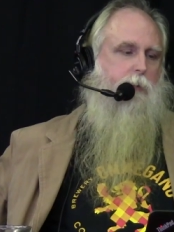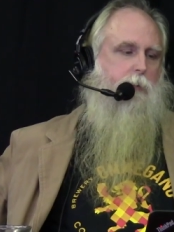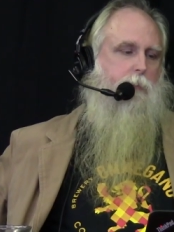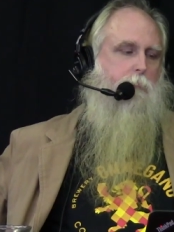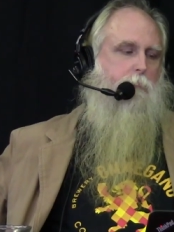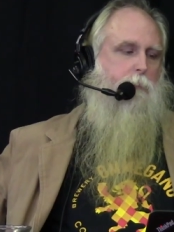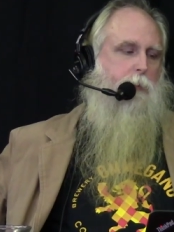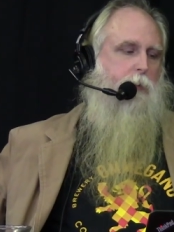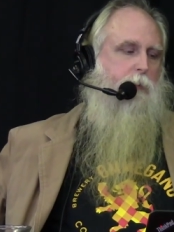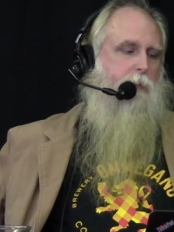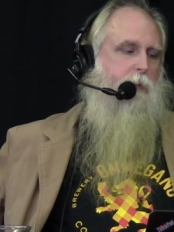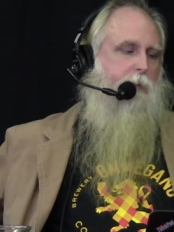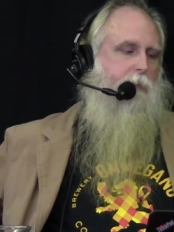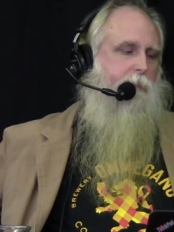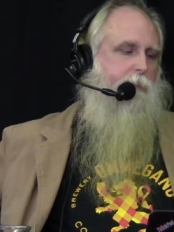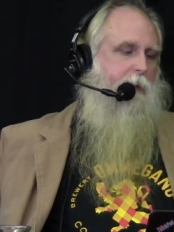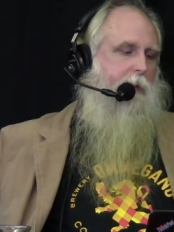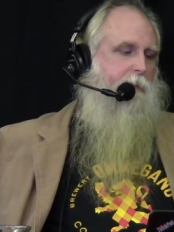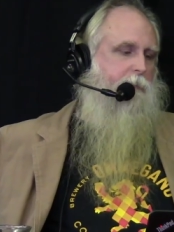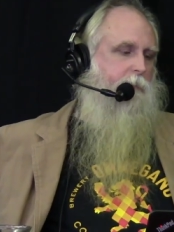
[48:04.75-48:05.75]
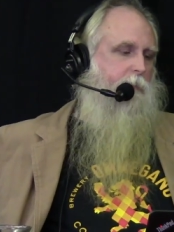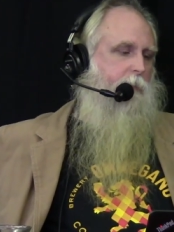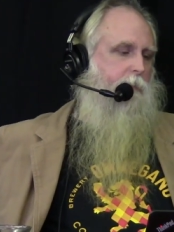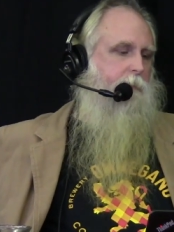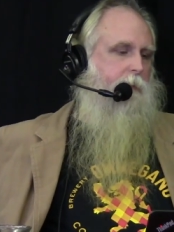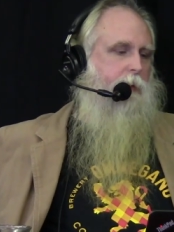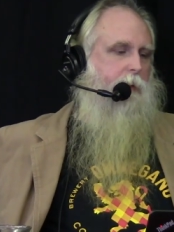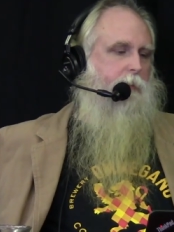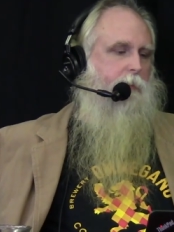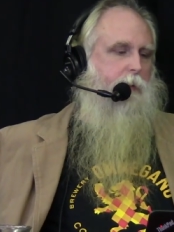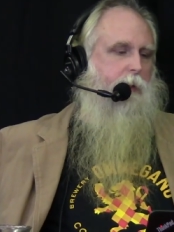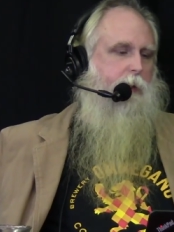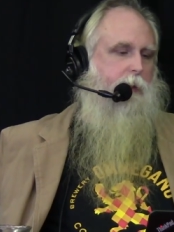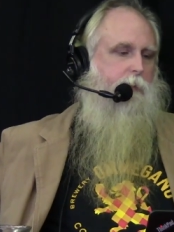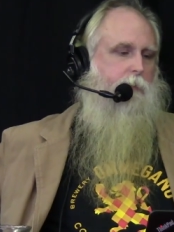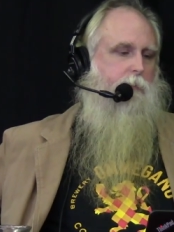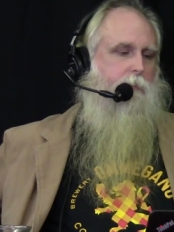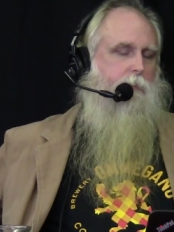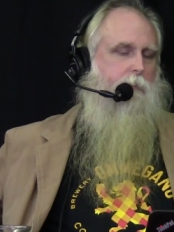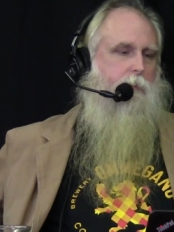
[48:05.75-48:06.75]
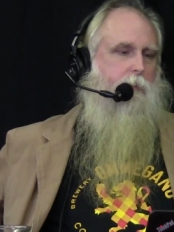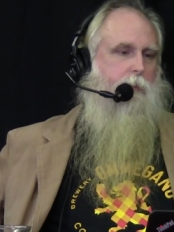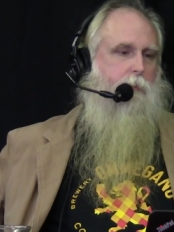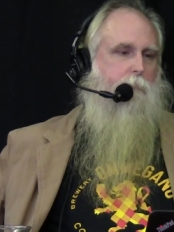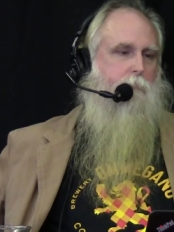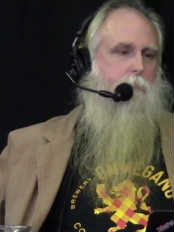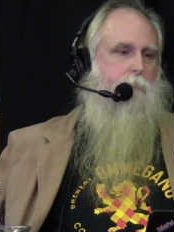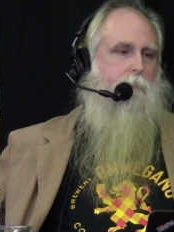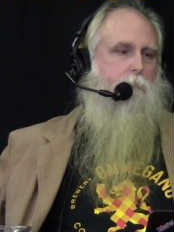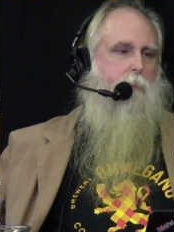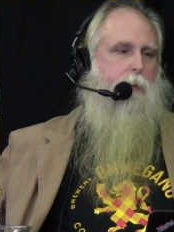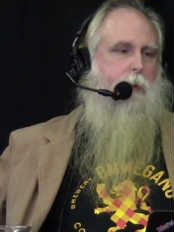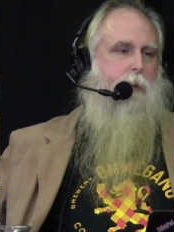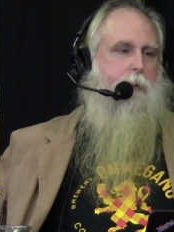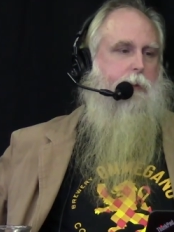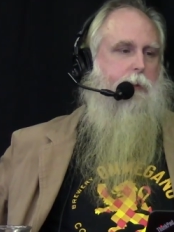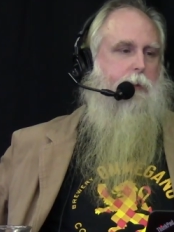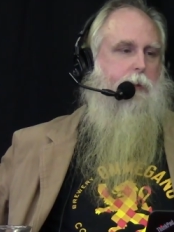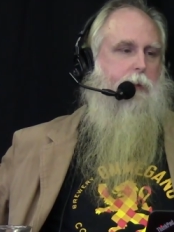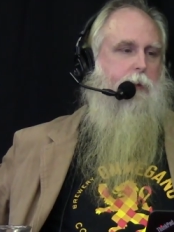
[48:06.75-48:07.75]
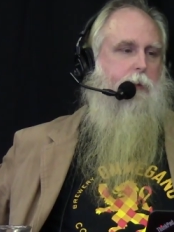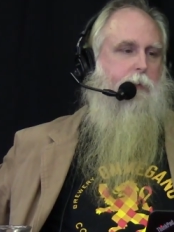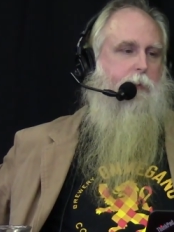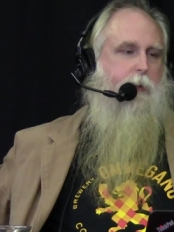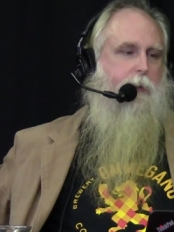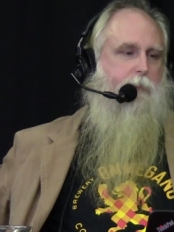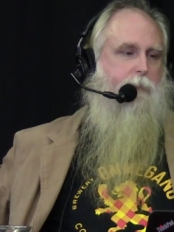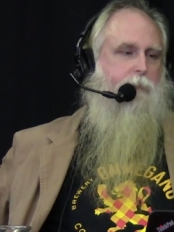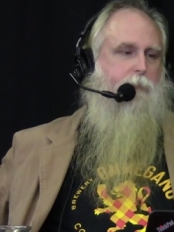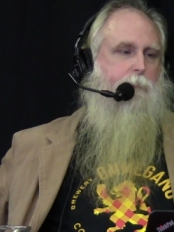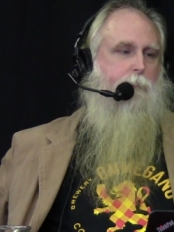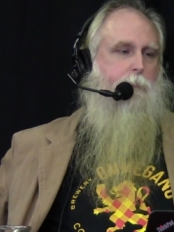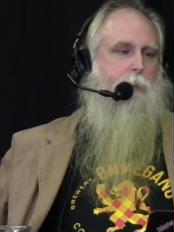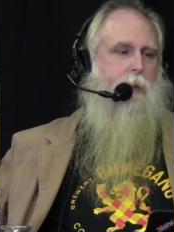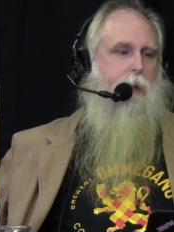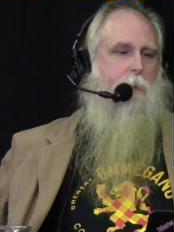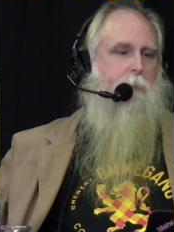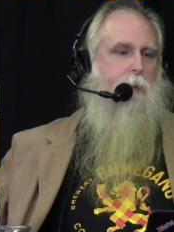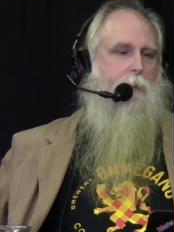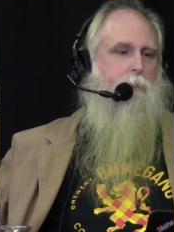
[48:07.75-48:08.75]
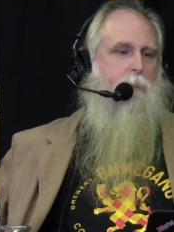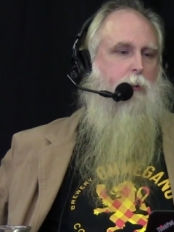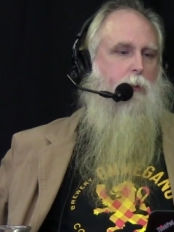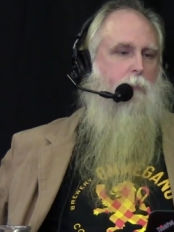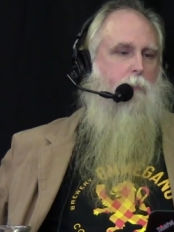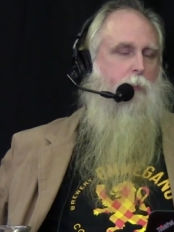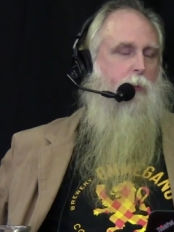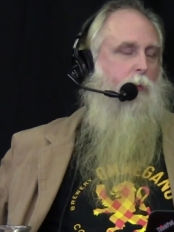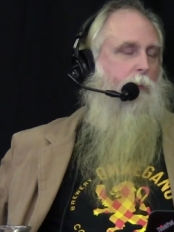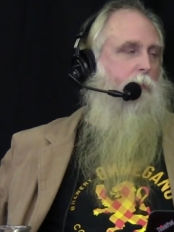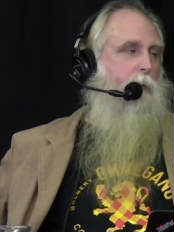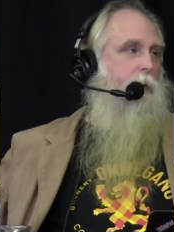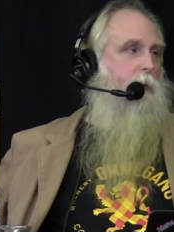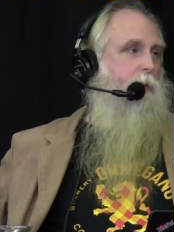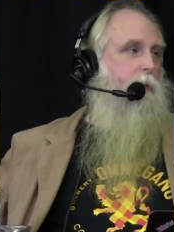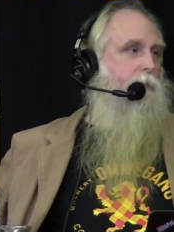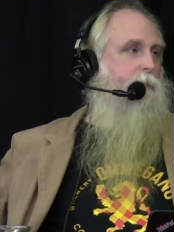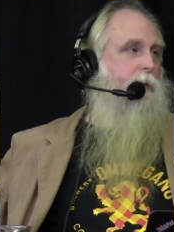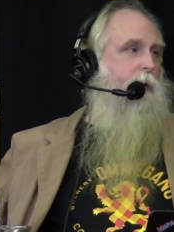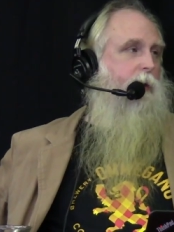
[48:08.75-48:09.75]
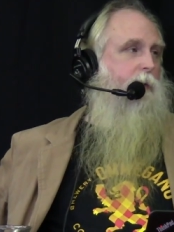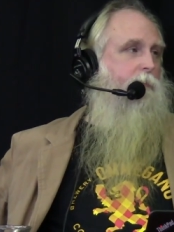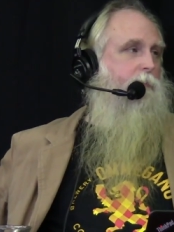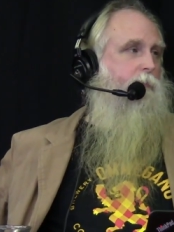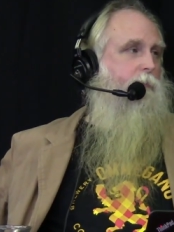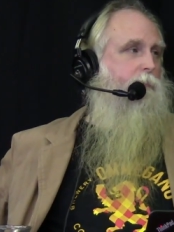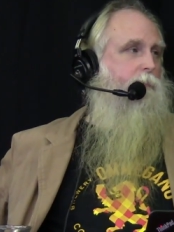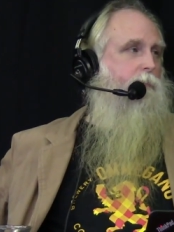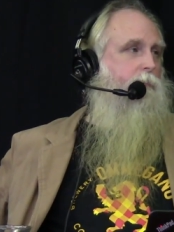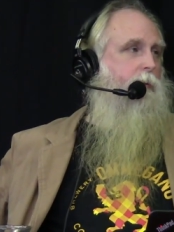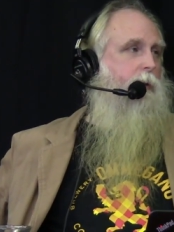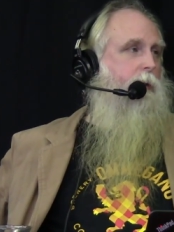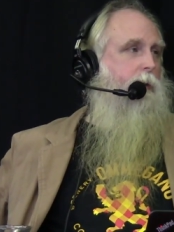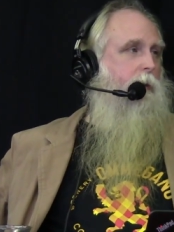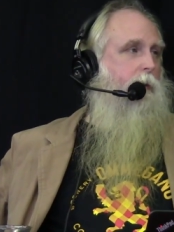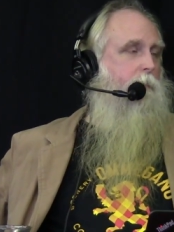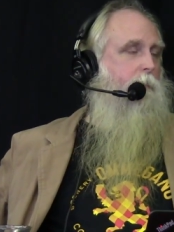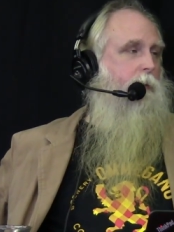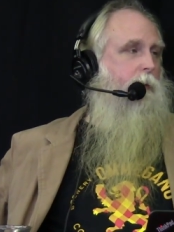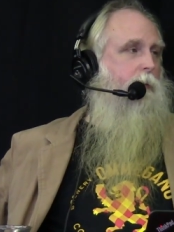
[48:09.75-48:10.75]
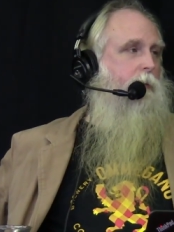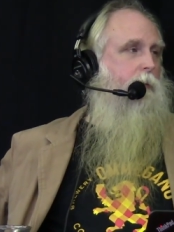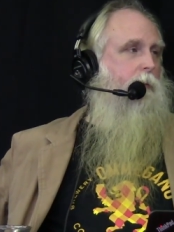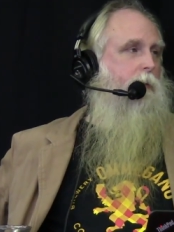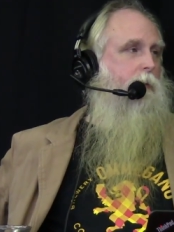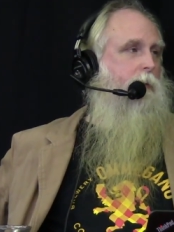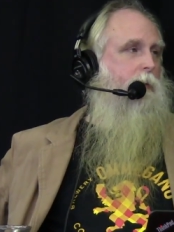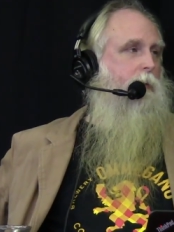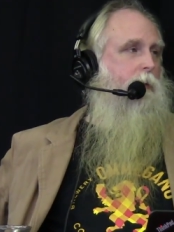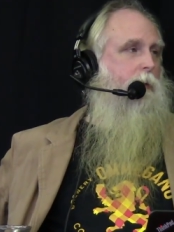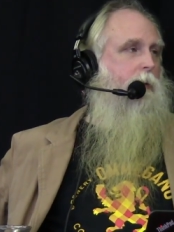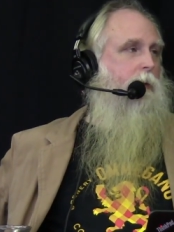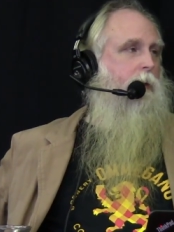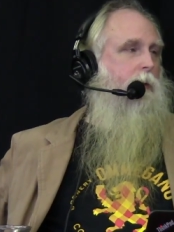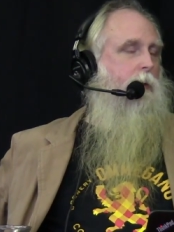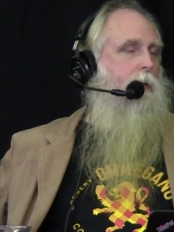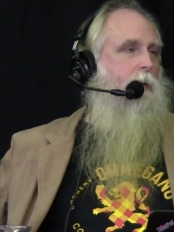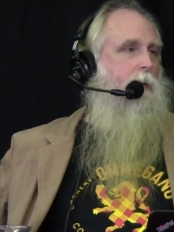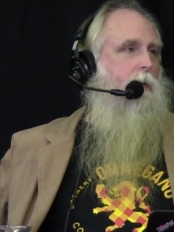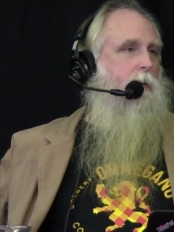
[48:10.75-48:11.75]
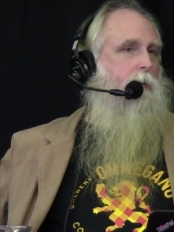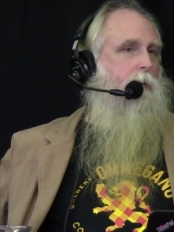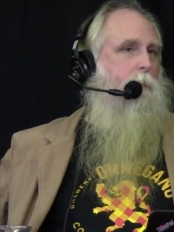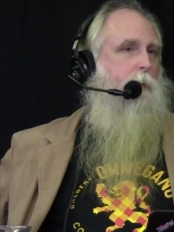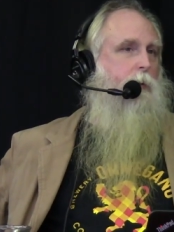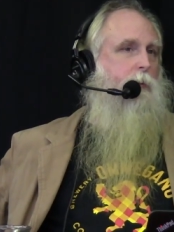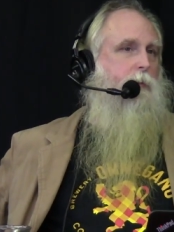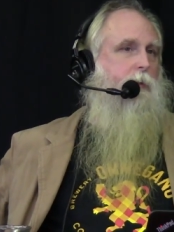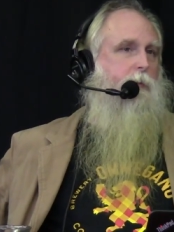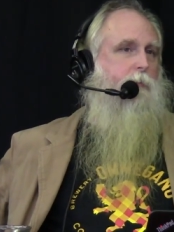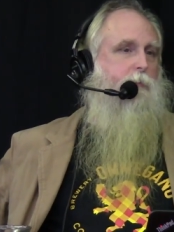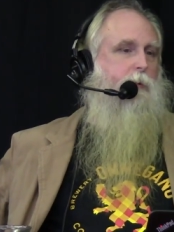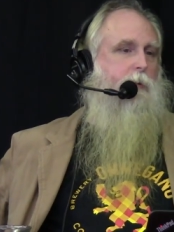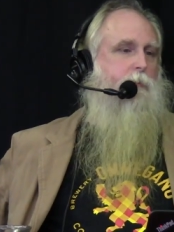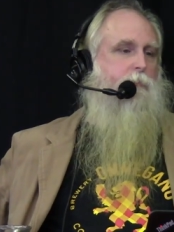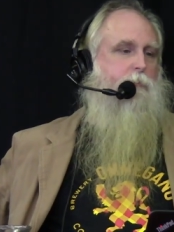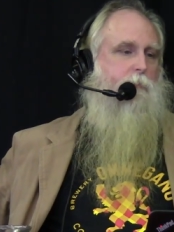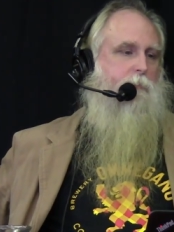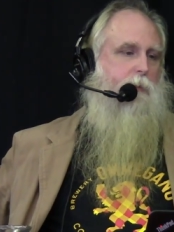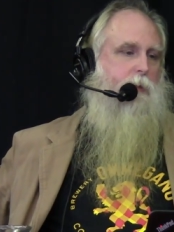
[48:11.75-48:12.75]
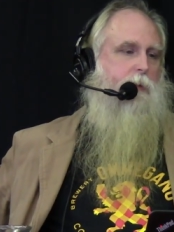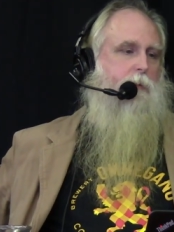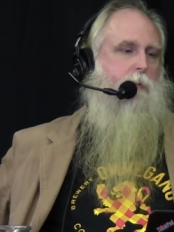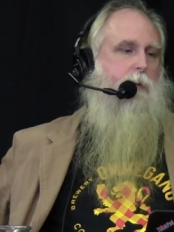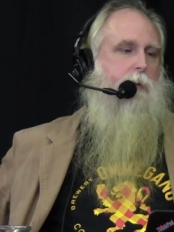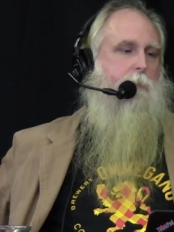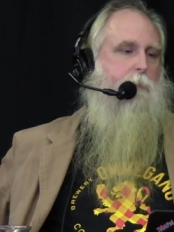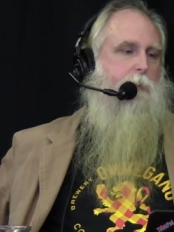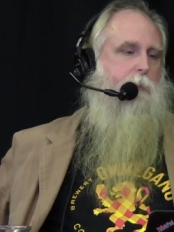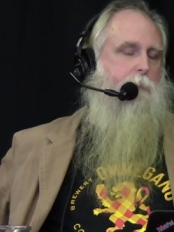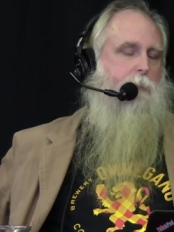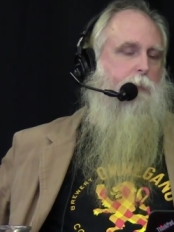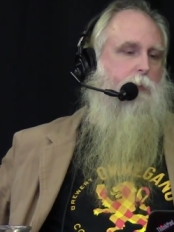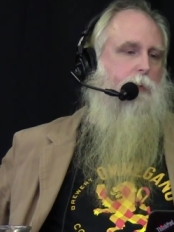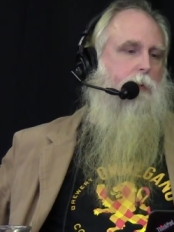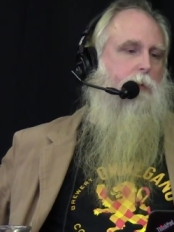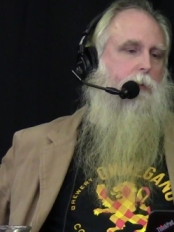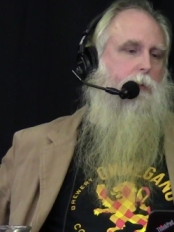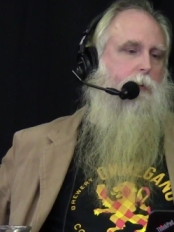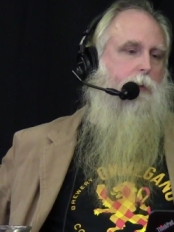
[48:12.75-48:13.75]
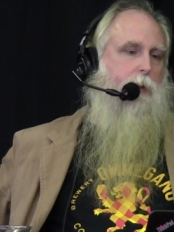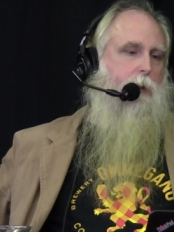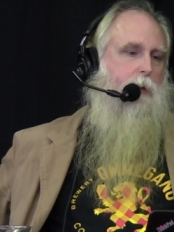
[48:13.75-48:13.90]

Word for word: balkanization of the internet um, idea that's becoming more and more real. It's not just China. I mean, the the balkanization of the internet, people